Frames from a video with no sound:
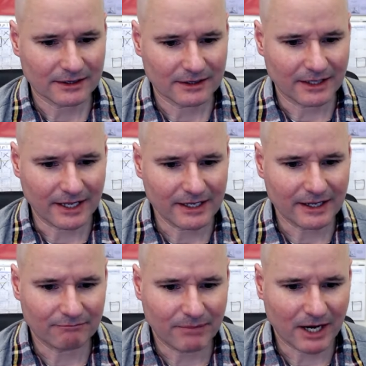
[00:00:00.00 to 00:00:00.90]
They
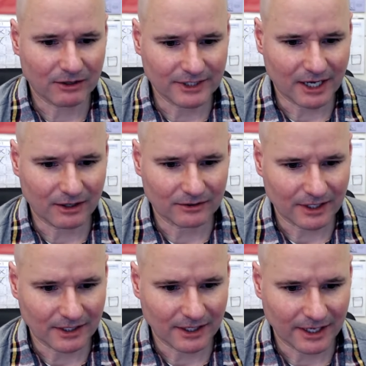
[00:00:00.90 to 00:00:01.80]
have bowed down
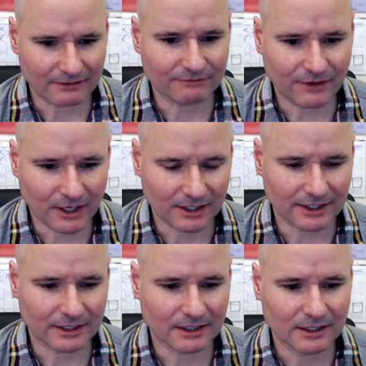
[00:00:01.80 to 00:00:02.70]
and fallen,
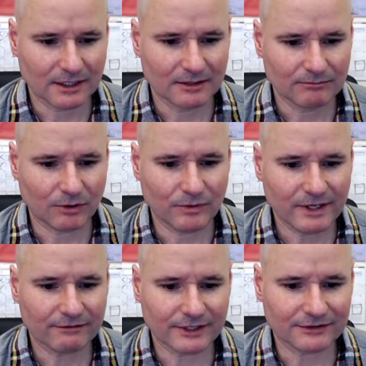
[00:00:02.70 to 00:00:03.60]
but we
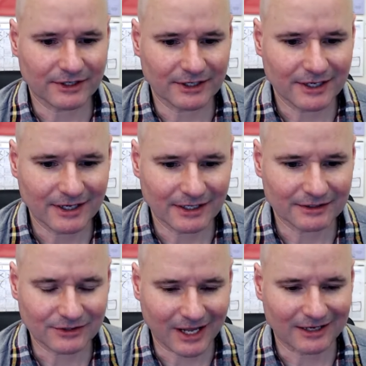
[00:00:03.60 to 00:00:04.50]
have risen and
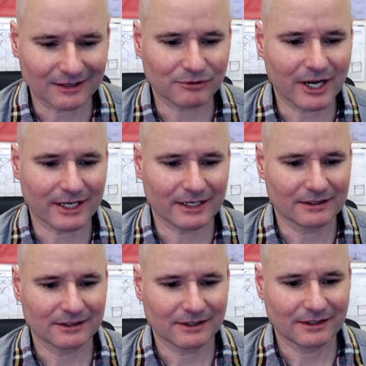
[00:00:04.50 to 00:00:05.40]
stand upright.
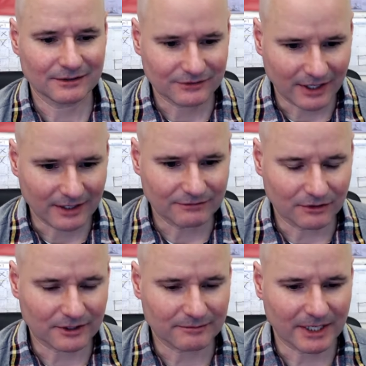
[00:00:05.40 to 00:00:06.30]
Save,
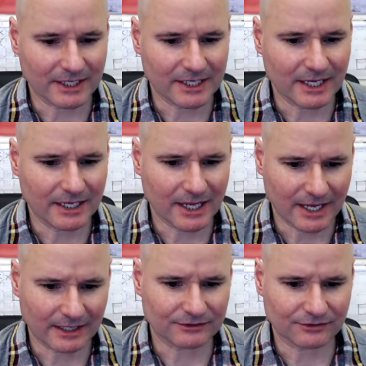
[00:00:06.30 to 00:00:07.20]
Lord, may the King
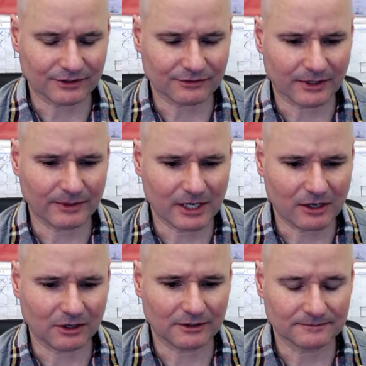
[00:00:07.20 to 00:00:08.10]
answer us when we
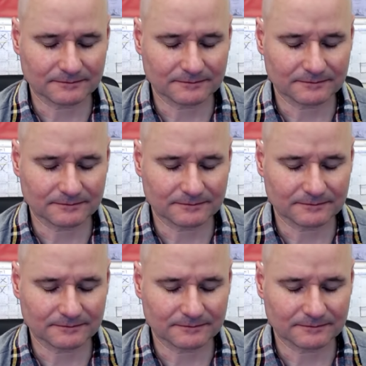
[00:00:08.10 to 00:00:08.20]
call."